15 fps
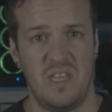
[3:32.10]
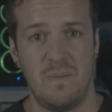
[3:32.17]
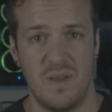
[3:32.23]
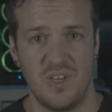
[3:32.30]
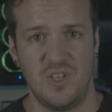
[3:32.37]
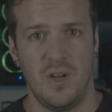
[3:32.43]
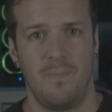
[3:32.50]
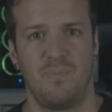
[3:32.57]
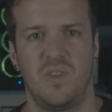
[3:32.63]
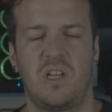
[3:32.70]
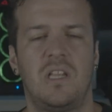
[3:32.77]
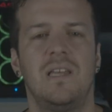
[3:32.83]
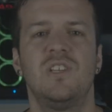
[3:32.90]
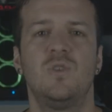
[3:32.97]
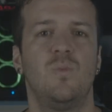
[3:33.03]
image. The
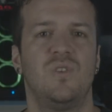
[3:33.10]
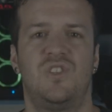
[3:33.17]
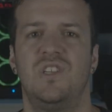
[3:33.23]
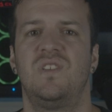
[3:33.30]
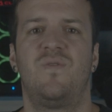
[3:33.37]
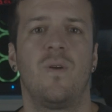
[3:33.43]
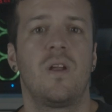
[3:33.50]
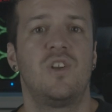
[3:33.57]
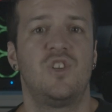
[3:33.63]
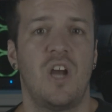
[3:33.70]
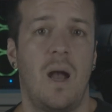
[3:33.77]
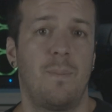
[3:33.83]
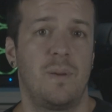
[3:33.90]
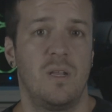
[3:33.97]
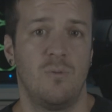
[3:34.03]
collision was just very
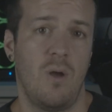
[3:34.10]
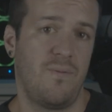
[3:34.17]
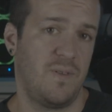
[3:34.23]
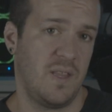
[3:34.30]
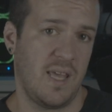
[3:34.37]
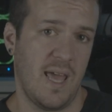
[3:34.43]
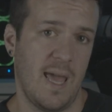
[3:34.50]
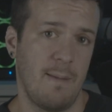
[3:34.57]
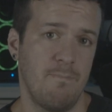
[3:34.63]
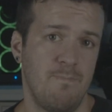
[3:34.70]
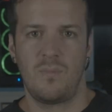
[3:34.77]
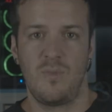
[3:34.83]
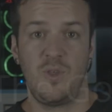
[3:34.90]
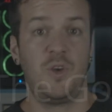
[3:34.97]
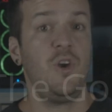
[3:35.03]
choppy and rough in the
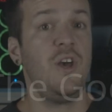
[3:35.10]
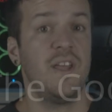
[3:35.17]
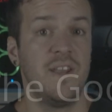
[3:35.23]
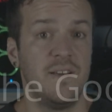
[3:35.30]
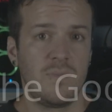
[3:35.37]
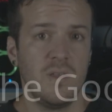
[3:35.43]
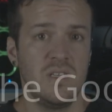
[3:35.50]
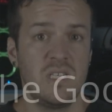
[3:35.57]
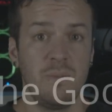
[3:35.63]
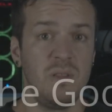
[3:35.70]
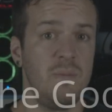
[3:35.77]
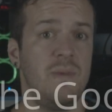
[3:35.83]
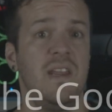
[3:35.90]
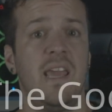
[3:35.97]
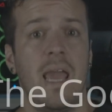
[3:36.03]
game. The good. Some
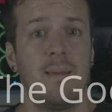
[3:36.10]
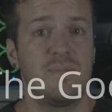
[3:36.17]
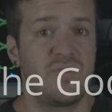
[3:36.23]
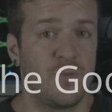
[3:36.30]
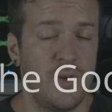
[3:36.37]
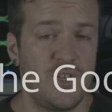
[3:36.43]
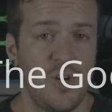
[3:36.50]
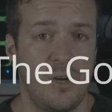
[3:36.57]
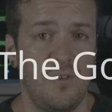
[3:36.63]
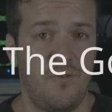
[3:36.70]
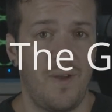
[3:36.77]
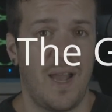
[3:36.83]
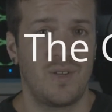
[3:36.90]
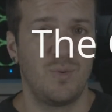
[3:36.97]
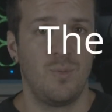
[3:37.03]
of the minigames for each
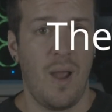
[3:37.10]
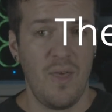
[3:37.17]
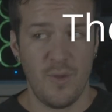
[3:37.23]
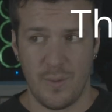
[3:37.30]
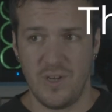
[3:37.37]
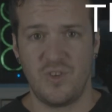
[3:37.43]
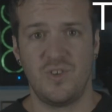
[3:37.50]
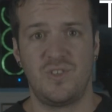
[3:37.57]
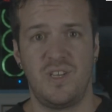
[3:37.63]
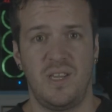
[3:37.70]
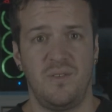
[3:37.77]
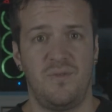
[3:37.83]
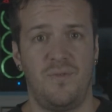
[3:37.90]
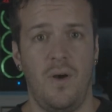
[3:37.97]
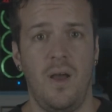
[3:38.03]
artifact were rather
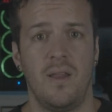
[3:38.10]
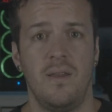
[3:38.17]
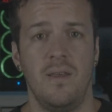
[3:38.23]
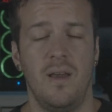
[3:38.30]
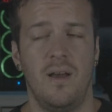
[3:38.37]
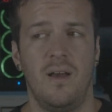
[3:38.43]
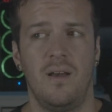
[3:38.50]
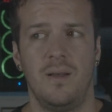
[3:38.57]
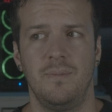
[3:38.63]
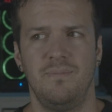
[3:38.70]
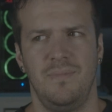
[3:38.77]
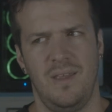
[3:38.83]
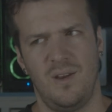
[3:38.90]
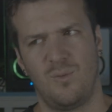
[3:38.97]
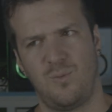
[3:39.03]
interesting and fun,
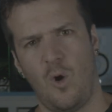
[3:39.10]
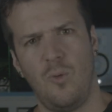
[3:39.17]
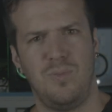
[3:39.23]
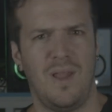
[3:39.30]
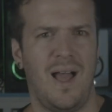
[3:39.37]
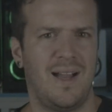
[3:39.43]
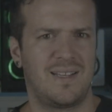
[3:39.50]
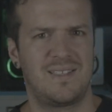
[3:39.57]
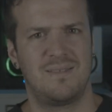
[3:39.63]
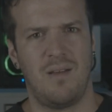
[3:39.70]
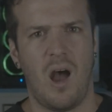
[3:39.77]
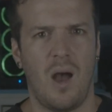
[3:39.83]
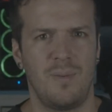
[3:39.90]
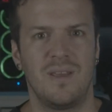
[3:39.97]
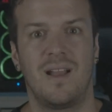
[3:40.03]
in a Roblox
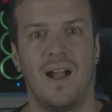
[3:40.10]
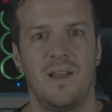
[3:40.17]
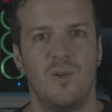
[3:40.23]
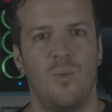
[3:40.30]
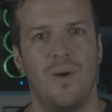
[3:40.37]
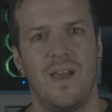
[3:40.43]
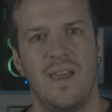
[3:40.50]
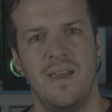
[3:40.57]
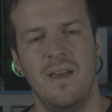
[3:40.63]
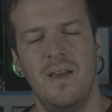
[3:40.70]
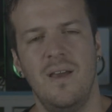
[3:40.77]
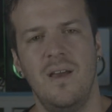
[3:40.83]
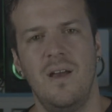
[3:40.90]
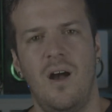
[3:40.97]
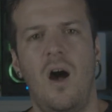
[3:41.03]
obby kind of way.
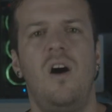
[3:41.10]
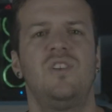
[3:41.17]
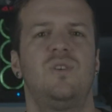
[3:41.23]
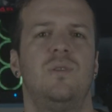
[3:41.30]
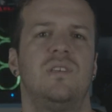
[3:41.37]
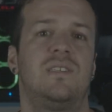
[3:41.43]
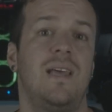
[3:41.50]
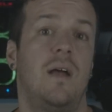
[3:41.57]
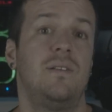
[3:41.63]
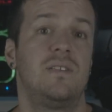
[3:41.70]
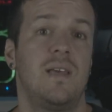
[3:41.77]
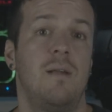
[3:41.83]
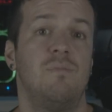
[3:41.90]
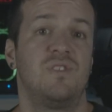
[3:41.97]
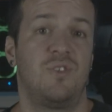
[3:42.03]
Also, the sound
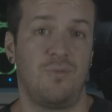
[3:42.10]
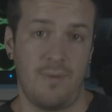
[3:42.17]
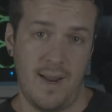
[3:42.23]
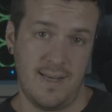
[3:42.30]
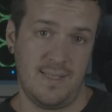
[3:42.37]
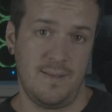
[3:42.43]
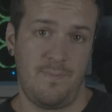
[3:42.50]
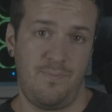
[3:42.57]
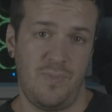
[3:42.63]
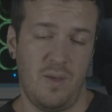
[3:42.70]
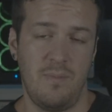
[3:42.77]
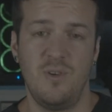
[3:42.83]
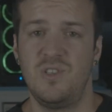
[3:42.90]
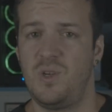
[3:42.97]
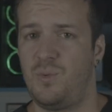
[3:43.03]
design was great. The
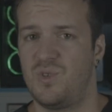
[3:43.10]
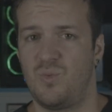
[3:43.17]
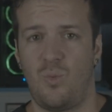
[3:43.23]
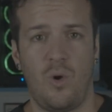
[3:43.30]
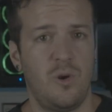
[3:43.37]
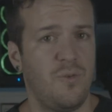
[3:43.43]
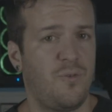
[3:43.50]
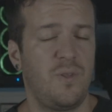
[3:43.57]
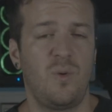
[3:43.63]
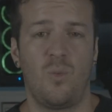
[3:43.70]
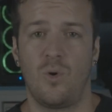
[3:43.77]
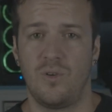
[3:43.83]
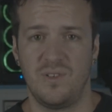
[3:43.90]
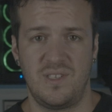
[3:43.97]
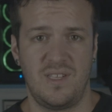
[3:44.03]
music was wonderfully
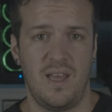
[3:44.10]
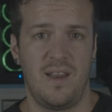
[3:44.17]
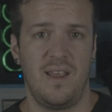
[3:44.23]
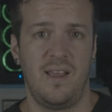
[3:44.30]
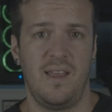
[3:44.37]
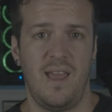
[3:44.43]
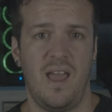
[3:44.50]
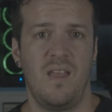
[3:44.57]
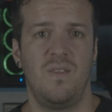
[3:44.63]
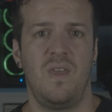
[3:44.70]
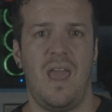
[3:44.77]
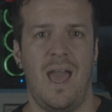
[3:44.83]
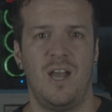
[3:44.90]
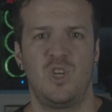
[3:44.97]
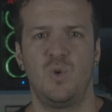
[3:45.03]
world-setting, and
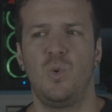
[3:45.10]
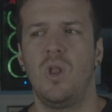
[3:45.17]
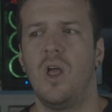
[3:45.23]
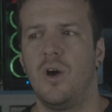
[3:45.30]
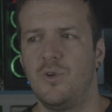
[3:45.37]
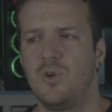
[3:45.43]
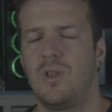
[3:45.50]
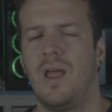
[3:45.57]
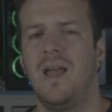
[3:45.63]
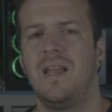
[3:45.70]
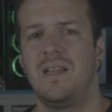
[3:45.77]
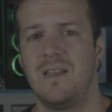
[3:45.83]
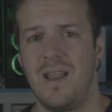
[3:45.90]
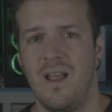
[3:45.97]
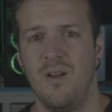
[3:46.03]
the actual
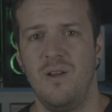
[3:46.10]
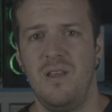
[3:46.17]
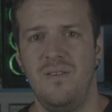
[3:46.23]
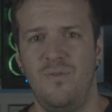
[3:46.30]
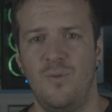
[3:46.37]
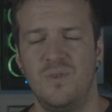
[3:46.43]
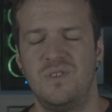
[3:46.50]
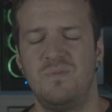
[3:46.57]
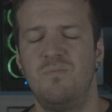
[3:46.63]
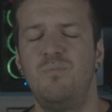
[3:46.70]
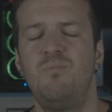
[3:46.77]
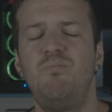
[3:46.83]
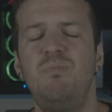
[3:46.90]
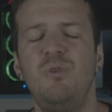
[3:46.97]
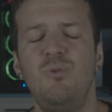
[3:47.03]
underlying narrative was
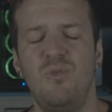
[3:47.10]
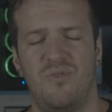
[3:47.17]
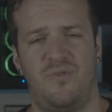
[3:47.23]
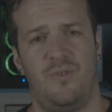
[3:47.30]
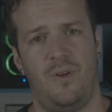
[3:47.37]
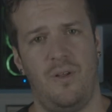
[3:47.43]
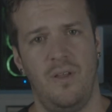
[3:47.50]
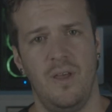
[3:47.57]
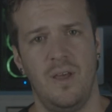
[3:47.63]
beautiful,